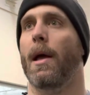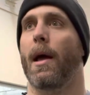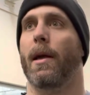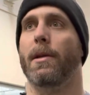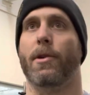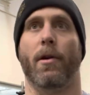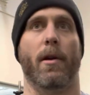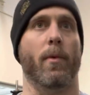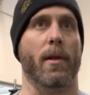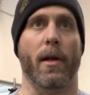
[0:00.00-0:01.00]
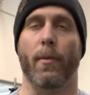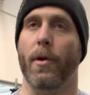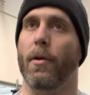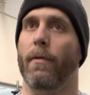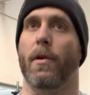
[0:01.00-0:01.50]
interned with Lindenwood
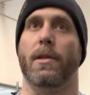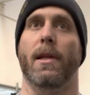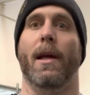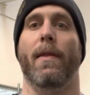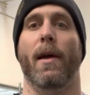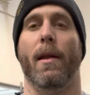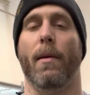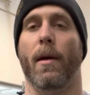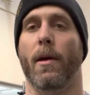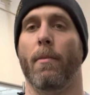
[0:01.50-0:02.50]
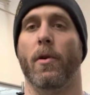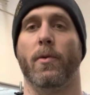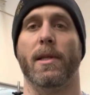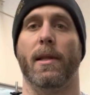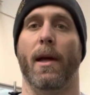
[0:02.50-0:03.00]
University, and then most
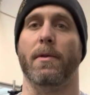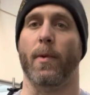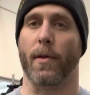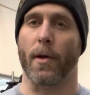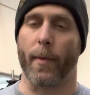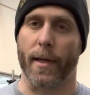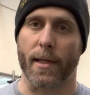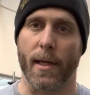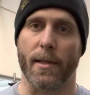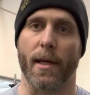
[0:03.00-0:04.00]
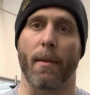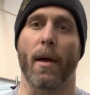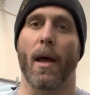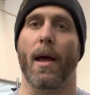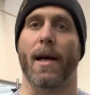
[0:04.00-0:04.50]
recently I was with the U.S. ski team
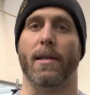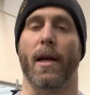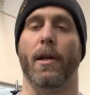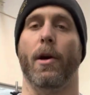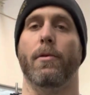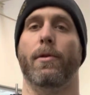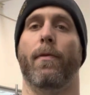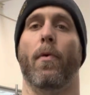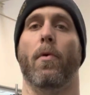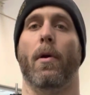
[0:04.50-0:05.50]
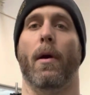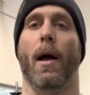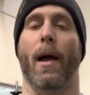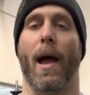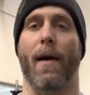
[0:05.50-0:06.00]
as the head coach for
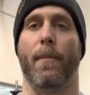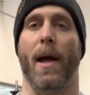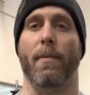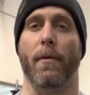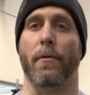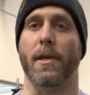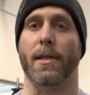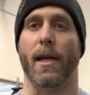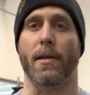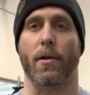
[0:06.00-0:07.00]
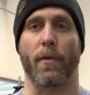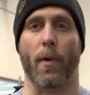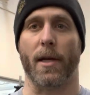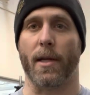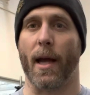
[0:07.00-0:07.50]
half pipe and free ski. And so if you
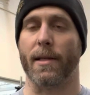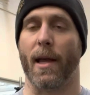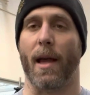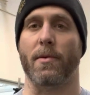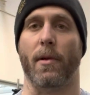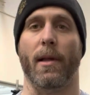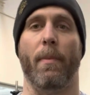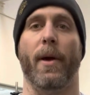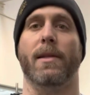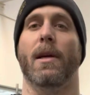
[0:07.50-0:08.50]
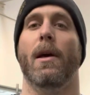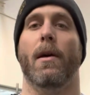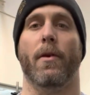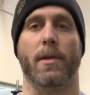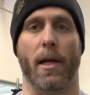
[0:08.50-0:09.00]
watch the X Games or the Olympics,
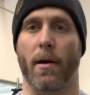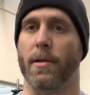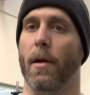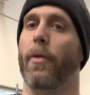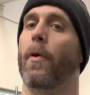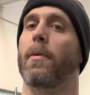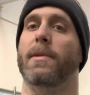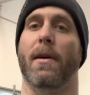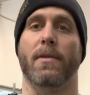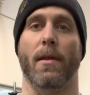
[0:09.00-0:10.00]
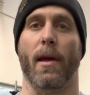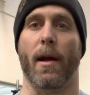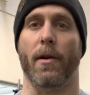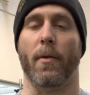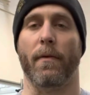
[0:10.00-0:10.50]
those skiers that are throwing themselves in the
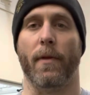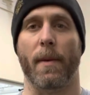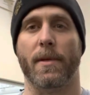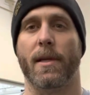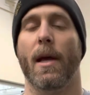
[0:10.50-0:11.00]
air doing flips,